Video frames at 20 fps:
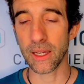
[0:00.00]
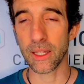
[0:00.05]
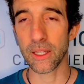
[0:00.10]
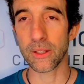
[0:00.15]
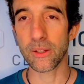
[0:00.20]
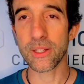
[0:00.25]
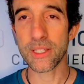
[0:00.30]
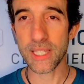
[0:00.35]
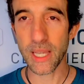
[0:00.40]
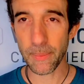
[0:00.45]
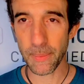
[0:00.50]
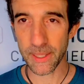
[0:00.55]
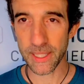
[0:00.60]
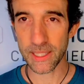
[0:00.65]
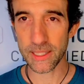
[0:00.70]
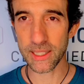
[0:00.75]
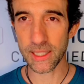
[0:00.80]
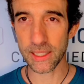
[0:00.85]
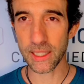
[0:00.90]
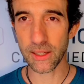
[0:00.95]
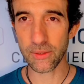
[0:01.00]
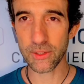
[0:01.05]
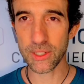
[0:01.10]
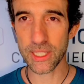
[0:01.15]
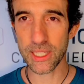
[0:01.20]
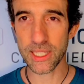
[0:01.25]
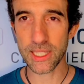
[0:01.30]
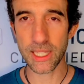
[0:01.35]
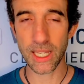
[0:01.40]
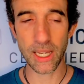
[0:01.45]
The sympathetic nervous
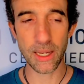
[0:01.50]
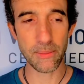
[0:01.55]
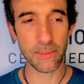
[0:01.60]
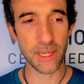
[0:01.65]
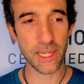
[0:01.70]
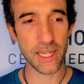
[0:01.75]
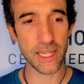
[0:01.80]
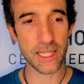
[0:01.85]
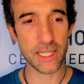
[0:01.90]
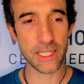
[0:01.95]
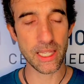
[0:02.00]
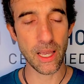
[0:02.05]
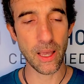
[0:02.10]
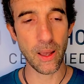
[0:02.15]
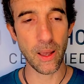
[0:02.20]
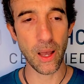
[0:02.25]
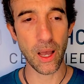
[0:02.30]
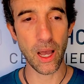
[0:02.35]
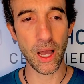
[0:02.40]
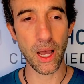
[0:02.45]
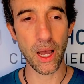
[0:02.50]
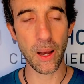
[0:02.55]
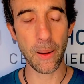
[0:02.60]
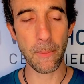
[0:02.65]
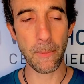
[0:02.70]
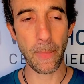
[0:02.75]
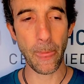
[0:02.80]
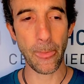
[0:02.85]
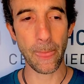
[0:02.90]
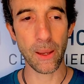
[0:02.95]
system is
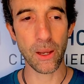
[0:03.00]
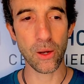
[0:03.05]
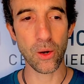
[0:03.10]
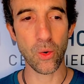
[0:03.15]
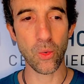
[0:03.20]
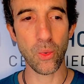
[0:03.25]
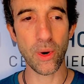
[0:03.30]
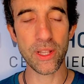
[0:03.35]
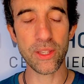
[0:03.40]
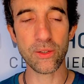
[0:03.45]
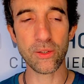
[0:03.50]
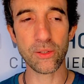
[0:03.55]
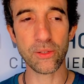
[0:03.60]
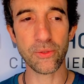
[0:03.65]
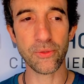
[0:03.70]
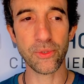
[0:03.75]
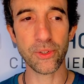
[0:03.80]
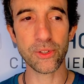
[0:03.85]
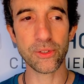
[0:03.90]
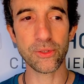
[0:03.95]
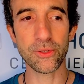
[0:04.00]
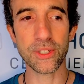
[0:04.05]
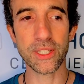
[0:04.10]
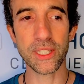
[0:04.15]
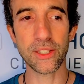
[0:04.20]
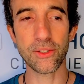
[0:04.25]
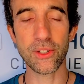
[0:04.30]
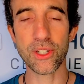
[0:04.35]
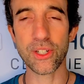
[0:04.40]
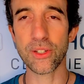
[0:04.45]
when you're confronted to a
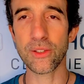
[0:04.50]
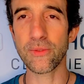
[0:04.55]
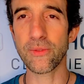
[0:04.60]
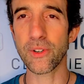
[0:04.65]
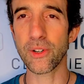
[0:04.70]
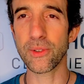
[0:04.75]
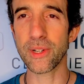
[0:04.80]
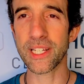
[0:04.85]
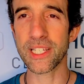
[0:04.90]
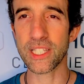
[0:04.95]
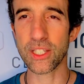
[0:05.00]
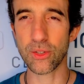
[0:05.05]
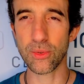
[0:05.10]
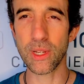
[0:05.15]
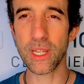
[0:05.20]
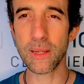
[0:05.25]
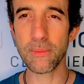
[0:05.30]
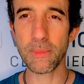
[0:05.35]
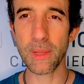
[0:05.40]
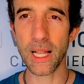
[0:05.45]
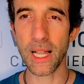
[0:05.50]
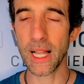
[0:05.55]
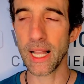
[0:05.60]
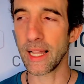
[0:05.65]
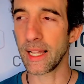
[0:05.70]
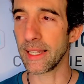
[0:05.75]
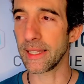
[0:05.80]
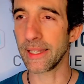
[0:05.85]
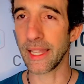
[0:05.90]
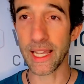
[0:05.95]
situation very extreme,
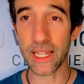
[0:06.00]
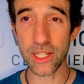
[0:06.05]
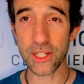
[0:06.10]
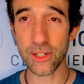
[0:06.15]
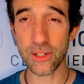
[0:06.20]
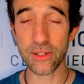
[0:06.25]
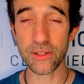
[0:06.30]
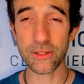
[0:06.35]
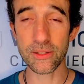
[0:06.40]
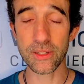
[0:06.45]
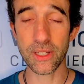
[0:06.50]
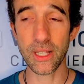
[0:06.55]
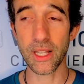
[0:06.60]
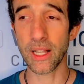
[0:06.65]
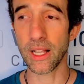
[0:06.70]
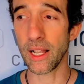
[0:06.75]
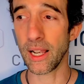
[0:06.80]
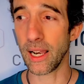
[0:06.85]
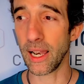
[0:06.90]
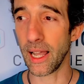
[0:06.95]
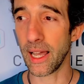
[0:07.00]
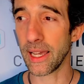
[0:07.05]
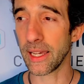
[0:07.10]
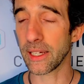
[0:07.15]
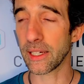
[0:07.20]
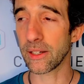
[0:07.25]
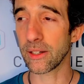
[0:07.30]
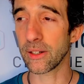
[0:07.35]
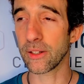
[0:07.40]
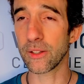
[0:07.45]
danger,
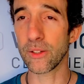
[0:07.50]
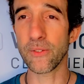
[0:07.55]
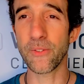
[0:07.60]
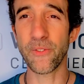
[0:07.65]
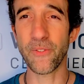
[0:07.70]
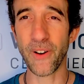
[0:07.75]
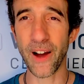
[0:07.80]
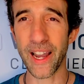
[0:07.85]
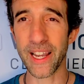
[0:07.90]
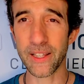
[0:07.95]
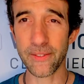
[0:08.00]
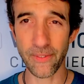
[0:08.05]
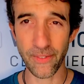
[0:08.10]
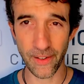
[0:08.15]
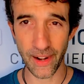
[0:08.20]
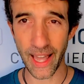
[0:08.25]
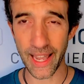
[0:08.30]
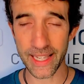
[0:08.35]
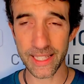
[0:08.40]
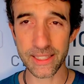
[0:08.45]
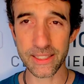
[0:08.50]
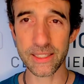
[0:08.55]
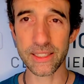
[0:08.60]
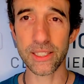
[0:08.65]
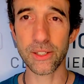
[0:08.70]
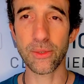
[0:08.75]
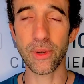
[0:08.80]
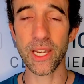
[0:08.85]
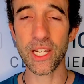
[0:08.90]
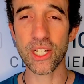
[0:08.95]
like the fight-flight
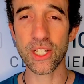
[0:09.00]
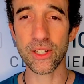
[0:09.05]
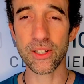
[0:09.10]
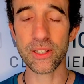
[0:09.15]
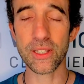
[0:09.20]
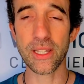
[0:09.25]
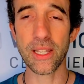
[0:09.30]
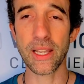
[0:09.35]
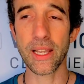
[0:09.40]
situation,